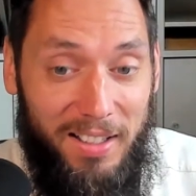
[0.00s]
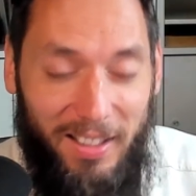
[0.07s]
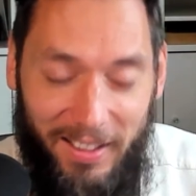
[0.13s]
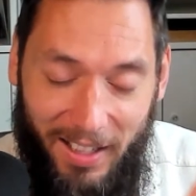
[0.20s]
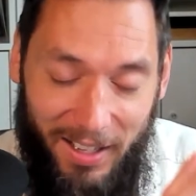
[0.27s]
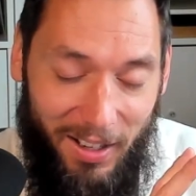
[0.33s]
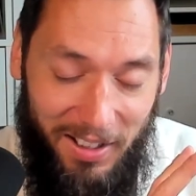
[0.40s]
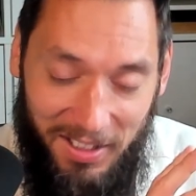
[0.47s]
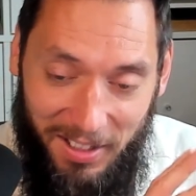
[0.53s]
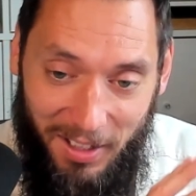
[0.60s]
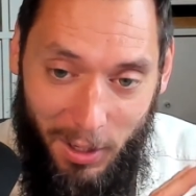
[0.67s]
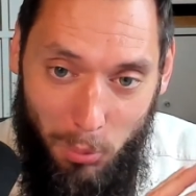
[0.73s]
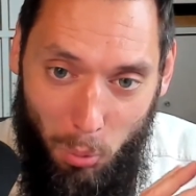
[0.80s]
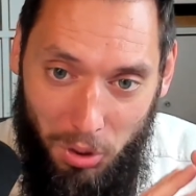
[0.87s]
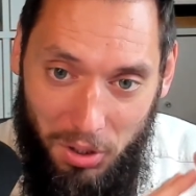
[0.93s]
Like,
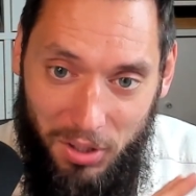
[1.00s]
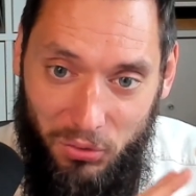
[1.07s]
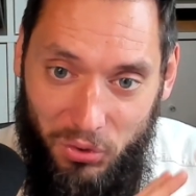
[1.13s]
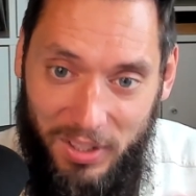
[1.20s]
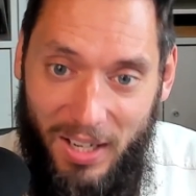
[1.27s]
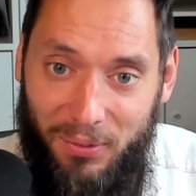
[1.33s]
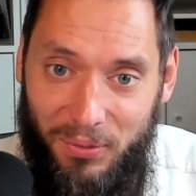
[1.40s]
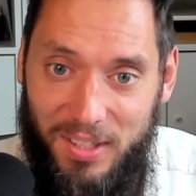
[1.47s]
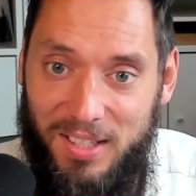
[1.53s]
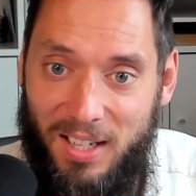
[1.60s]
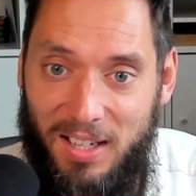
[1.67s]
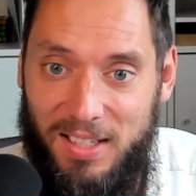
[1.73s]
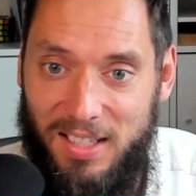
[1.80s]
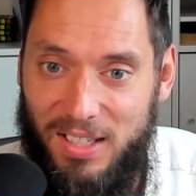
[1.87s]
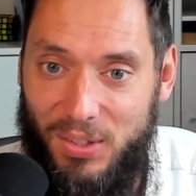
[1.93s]
I want to
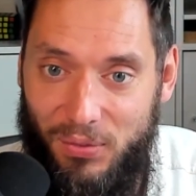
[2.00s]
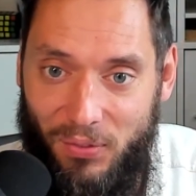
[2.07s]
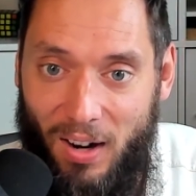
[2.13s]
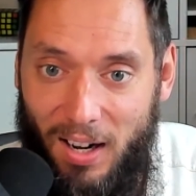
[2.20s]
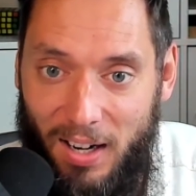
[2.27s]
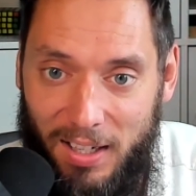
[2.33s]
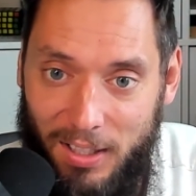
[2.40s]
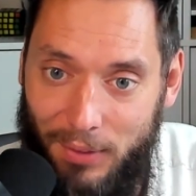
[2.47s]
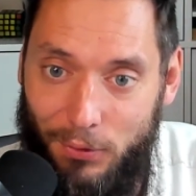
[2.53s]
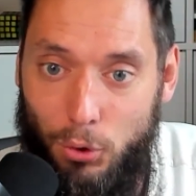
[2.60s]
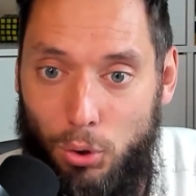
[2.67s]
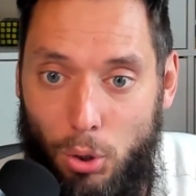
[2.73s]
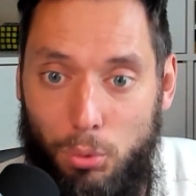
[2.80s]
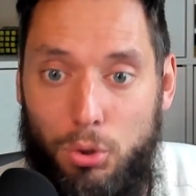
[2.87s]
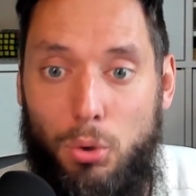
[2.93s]
reemphasize, it's fine if you
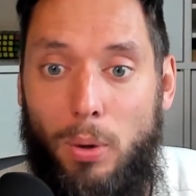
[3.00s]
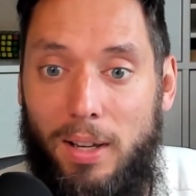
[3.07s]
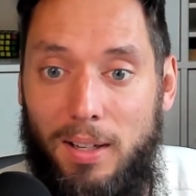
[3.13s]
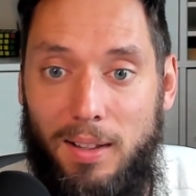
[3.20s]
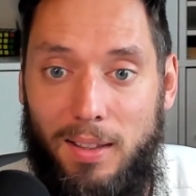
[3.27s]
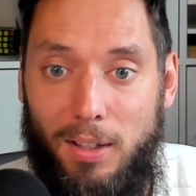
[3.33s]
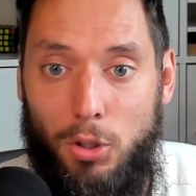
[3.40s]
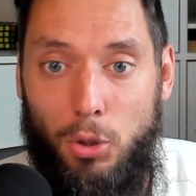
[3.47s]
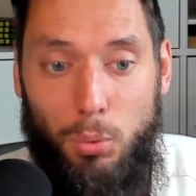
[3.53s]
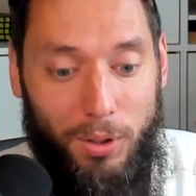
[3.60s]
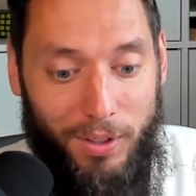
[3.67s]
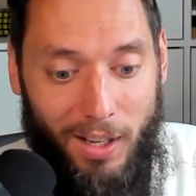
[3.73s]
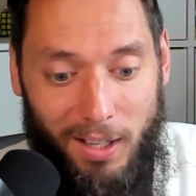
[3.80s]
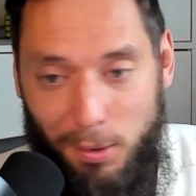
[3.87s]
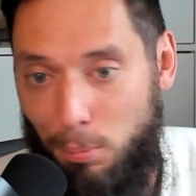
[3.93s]
don't do anything. You will
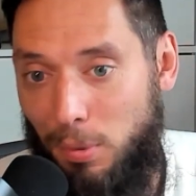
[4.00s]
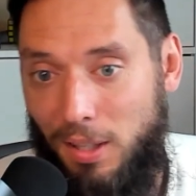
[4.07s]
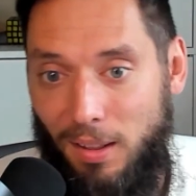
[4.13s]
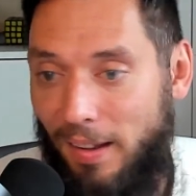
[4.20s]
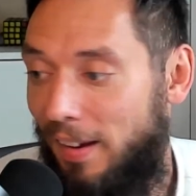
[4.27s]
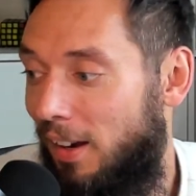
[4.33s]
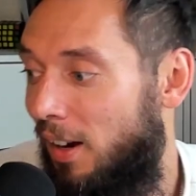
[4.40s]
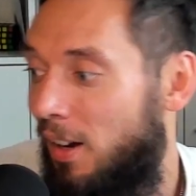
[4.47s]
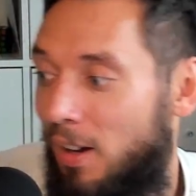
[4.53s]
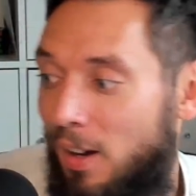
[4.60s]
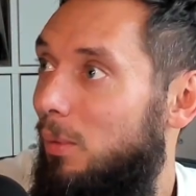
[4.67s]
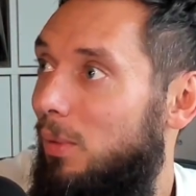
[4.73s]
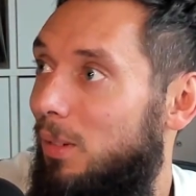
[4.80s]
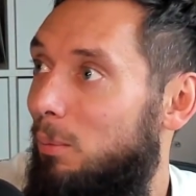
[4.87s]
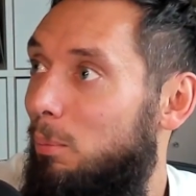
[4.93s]
not be like
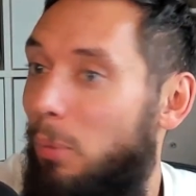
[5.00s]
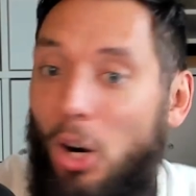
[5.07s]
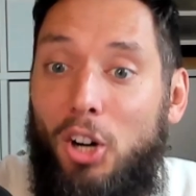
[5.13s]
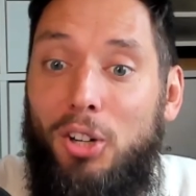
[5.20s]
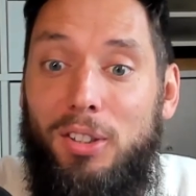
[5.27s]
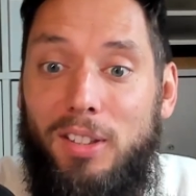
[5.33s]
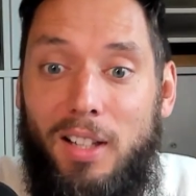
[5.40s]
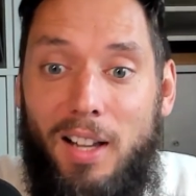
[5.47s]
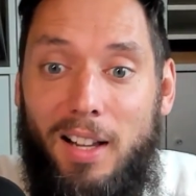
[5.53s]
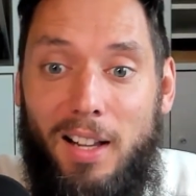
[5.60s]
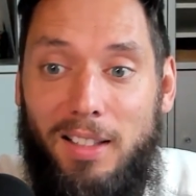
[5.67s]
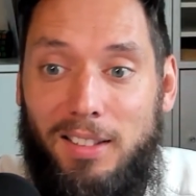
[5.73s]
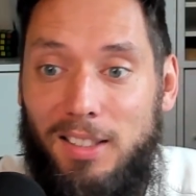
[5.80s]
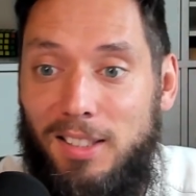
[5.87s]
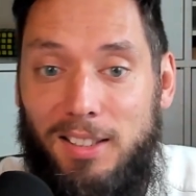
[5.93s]
burned
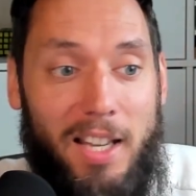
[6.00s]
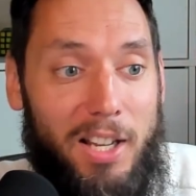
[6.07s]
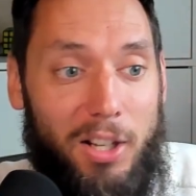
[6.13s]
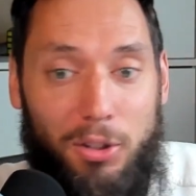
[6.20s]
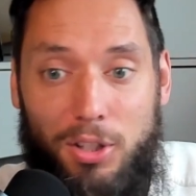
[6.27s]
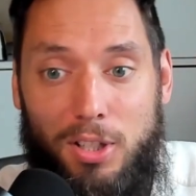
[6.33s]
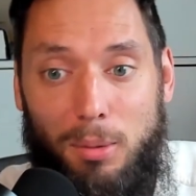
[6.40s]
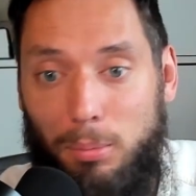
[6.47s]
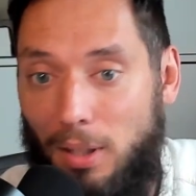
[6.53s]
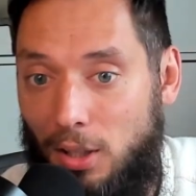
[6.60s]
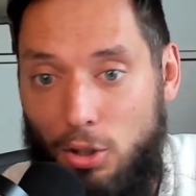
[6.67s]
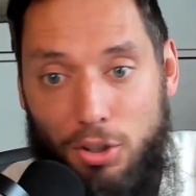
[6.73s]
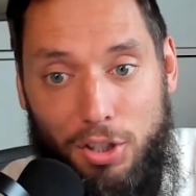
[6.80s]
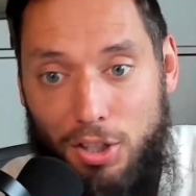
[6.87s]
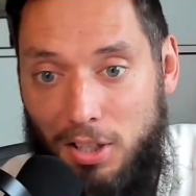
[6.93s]
at the stake or something.
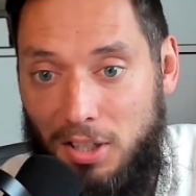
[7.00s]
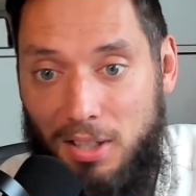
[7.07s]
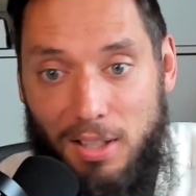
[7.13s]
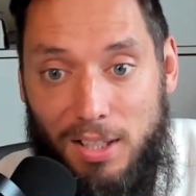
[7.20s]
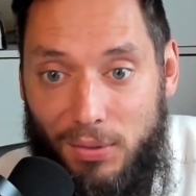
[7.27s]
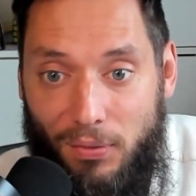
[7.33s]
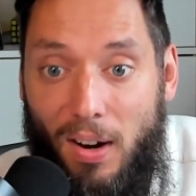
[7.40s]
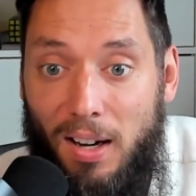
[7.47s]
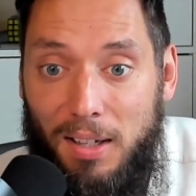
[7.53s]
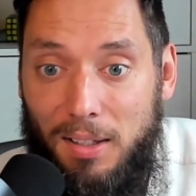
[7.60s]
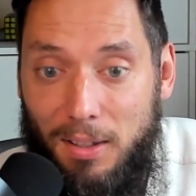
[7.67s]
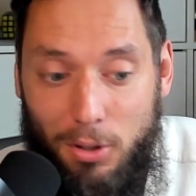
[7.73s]
It's fine.